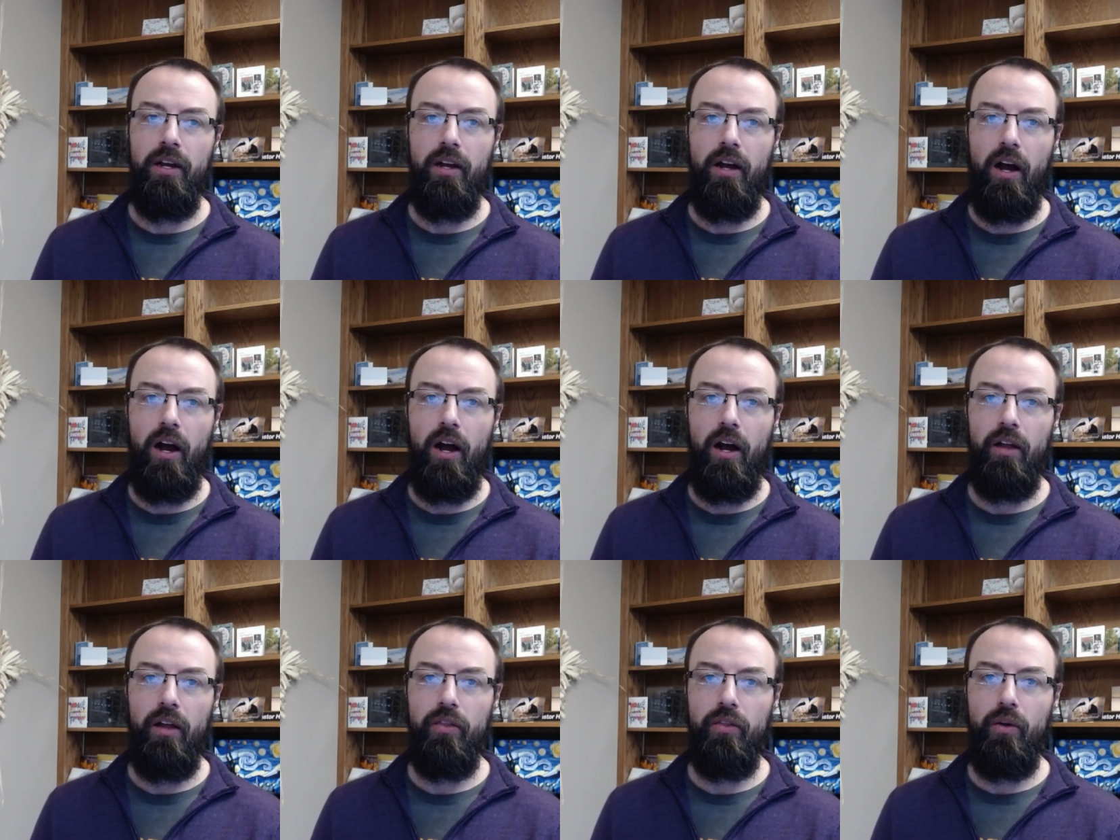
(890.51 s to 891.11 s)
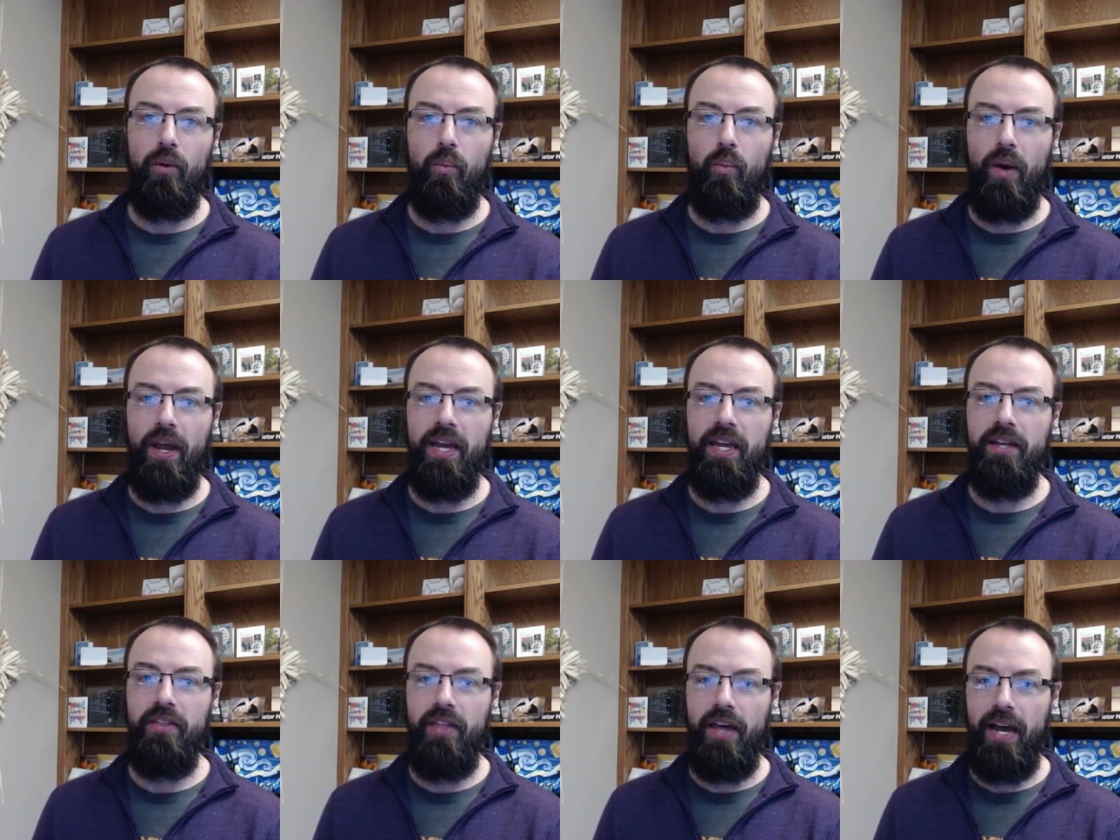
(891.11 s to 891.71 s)
uh, the
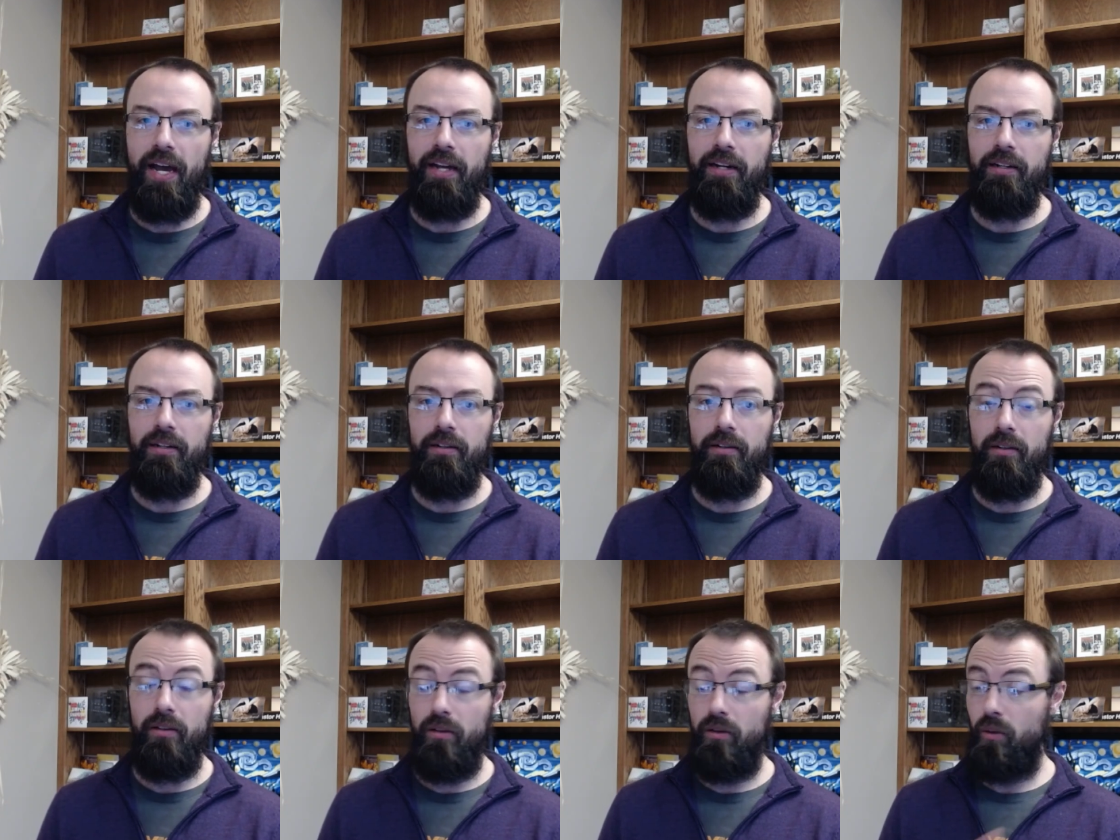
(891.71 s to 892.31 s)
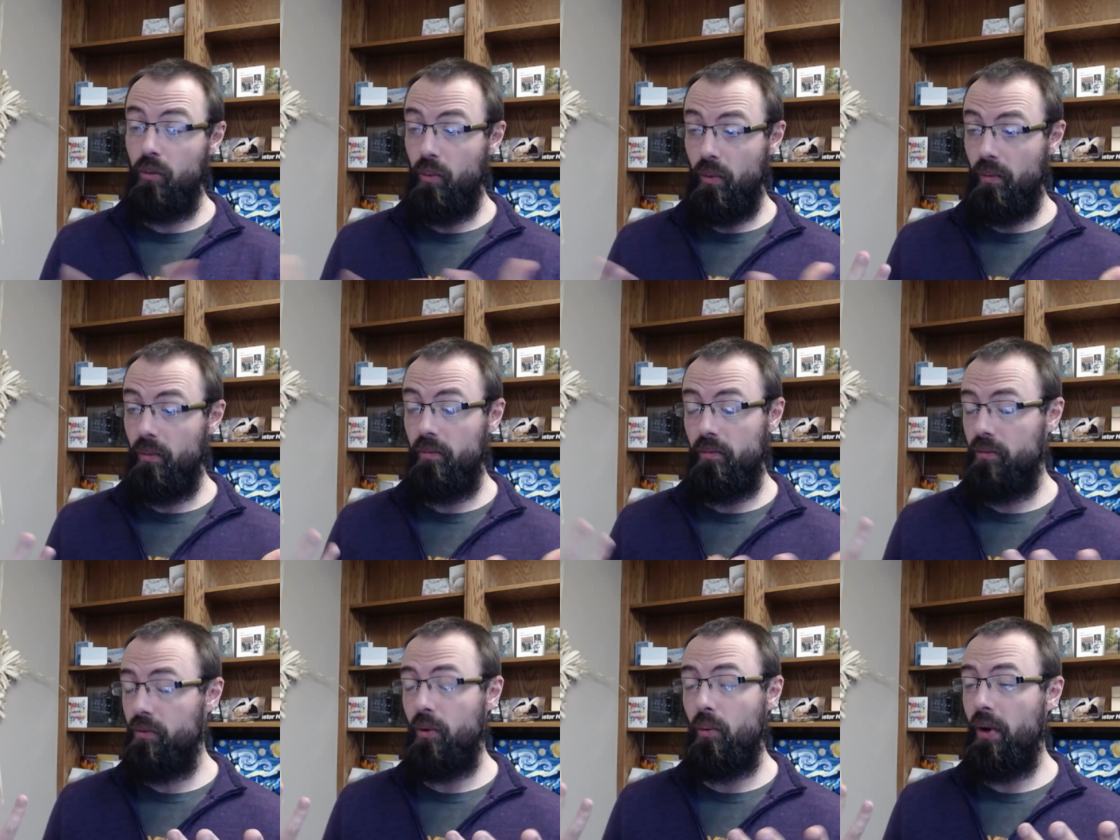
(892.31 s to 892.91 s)
way that the,
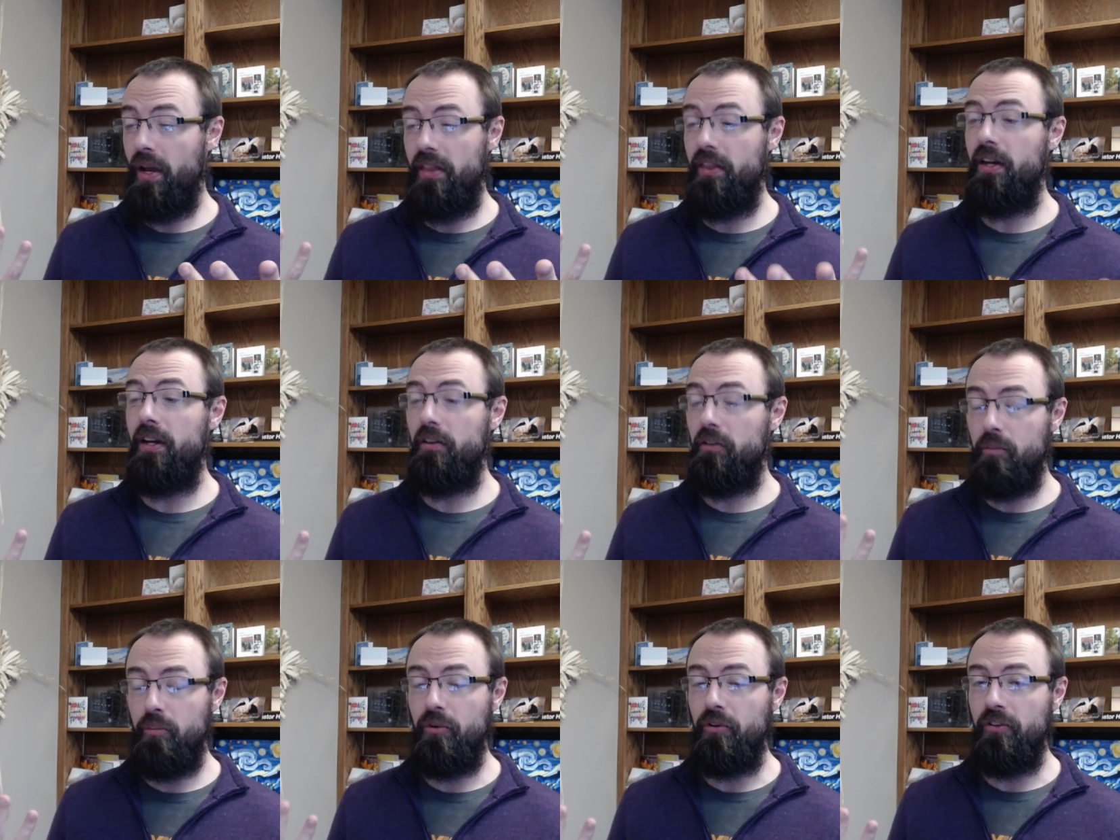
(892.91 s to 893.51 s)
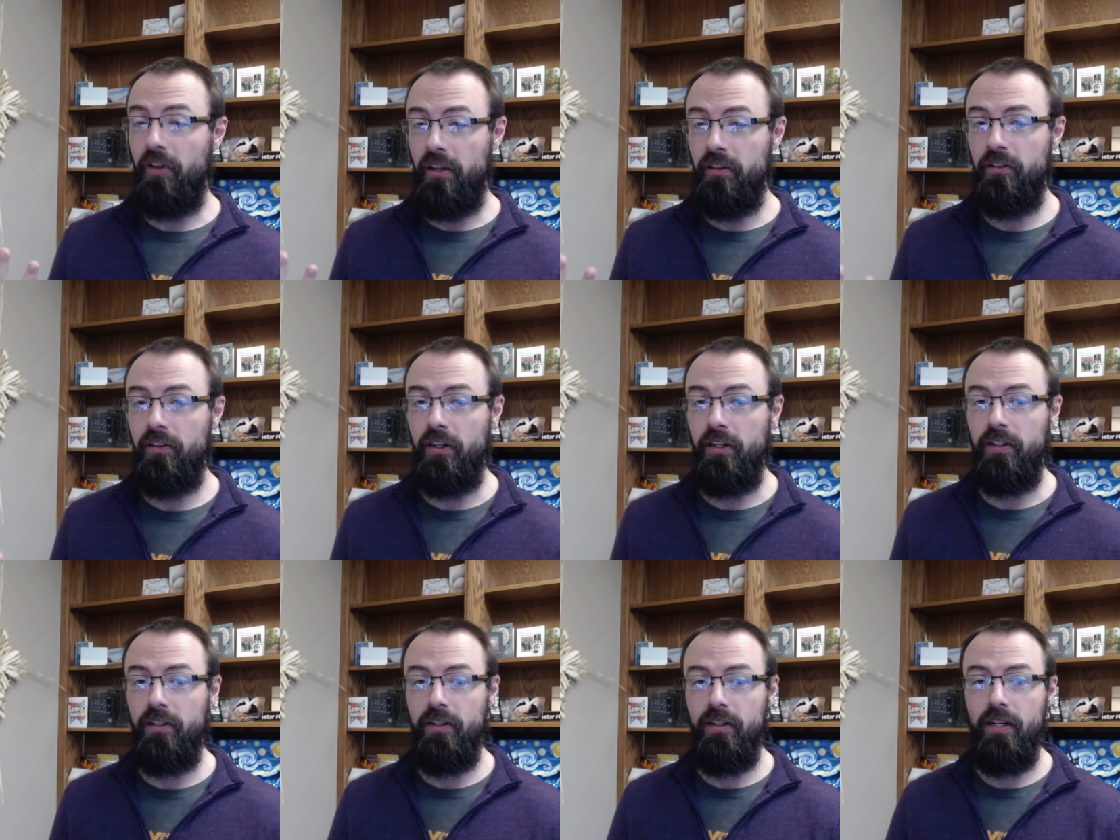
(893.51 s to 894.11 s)
the way that it's
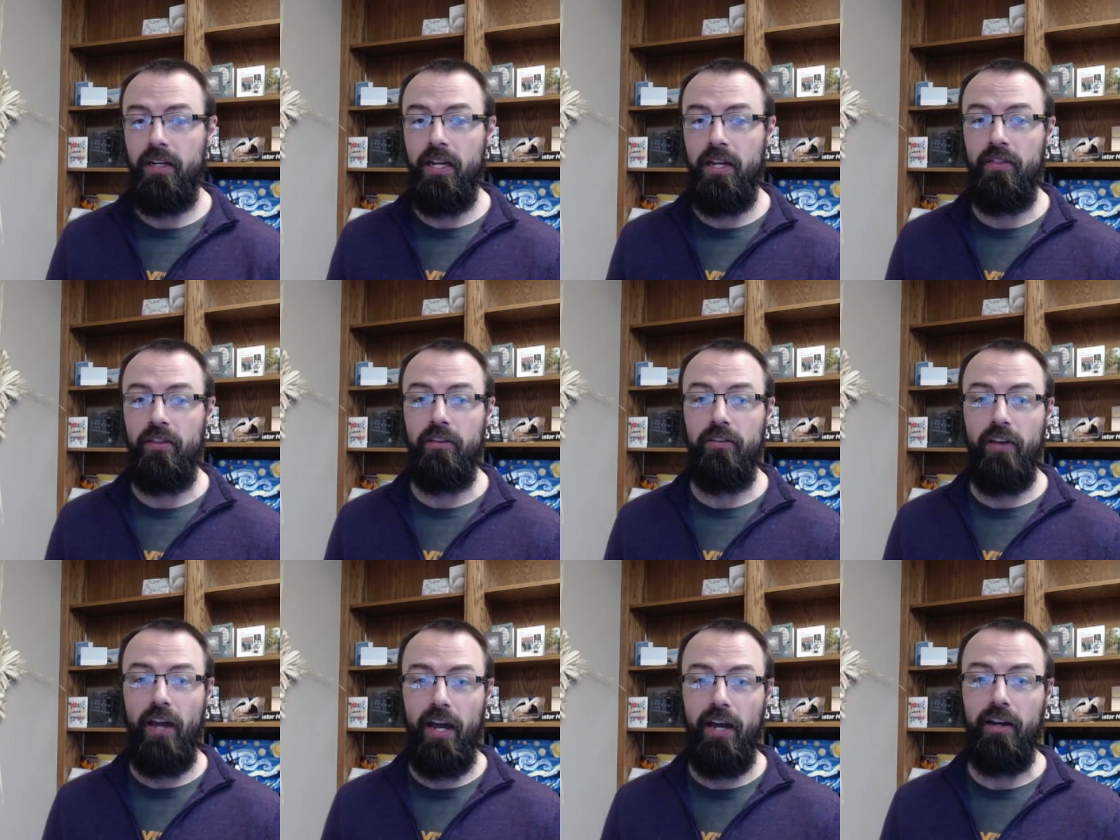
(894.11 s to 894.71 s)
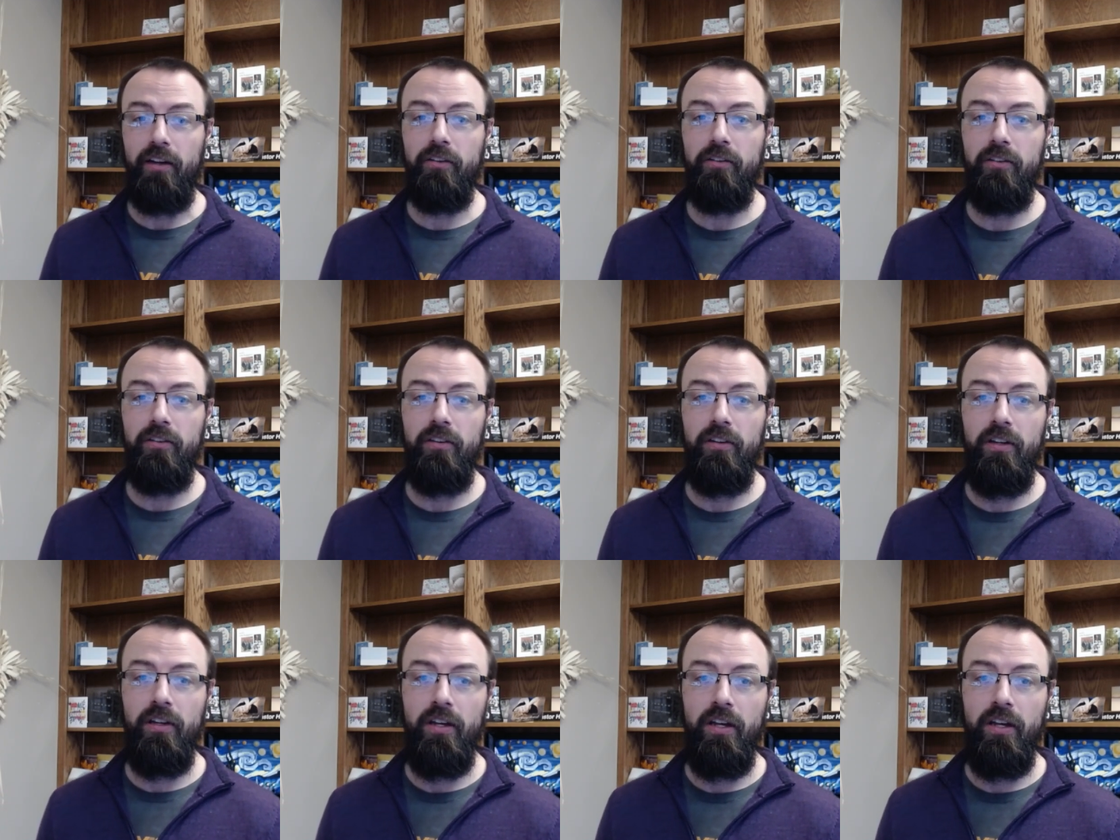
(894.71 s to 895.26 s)
presented in the text,